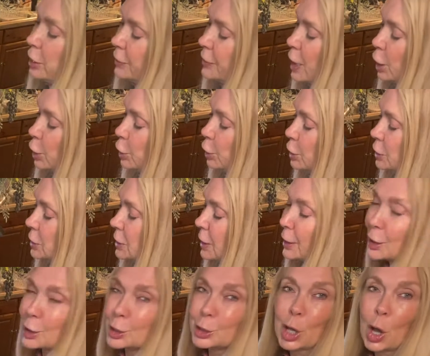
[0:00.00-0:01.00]
that looks
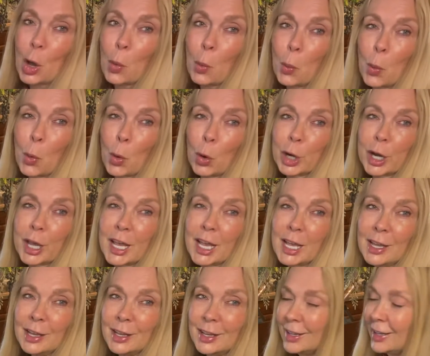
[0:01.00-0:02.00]
like it's all
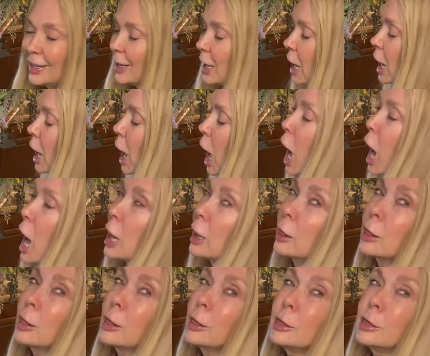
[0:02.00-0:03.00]
warty, I
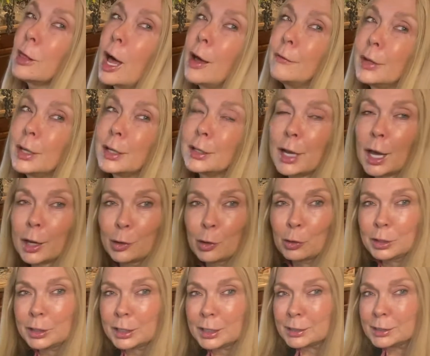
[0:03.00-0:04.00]
love it. Not
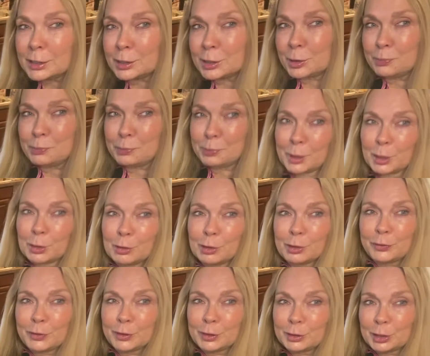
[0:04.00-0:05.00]
only is it
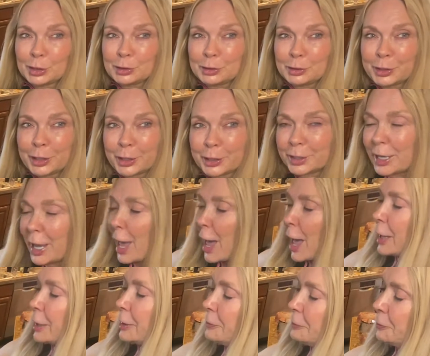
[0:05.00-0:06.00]
beautiful to look
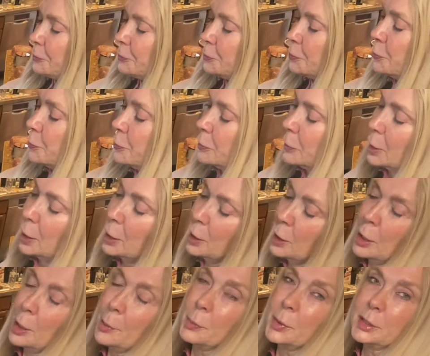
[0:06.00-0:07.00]
at,
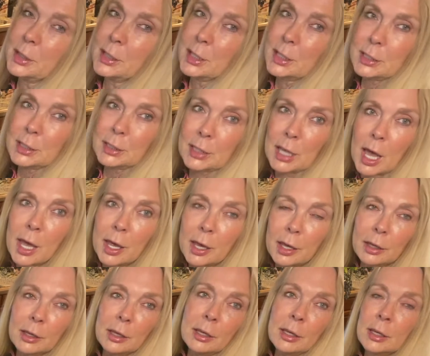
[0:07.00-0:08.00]
but this
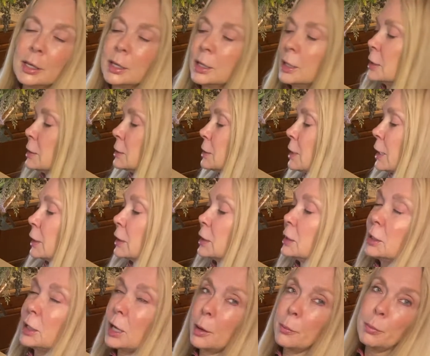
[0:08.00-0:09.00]
thing is like
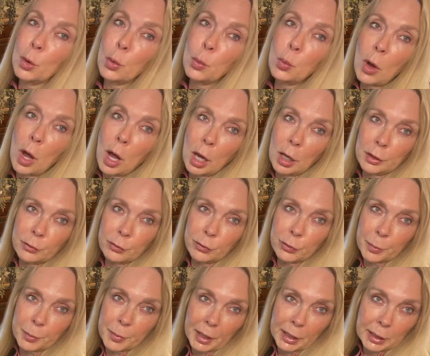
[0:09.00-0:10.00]
number 1
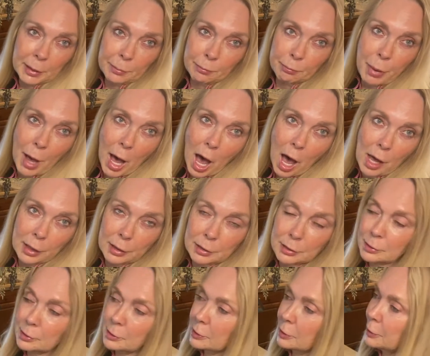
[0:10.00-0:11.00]
for making
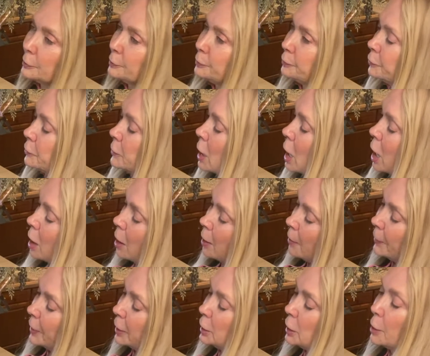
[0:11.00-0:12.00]
pies.
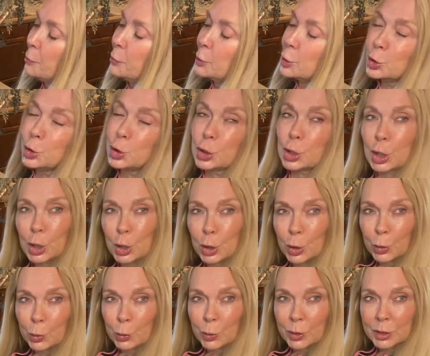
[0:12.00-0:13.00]
My number
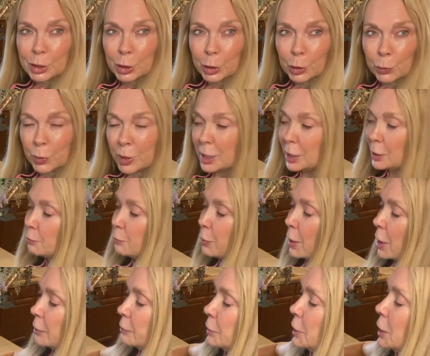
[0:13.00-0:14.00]
2 was a green
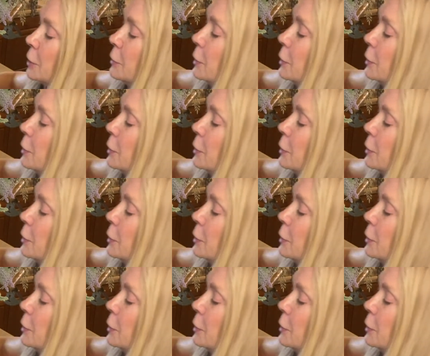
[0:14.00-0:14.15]
pumpkin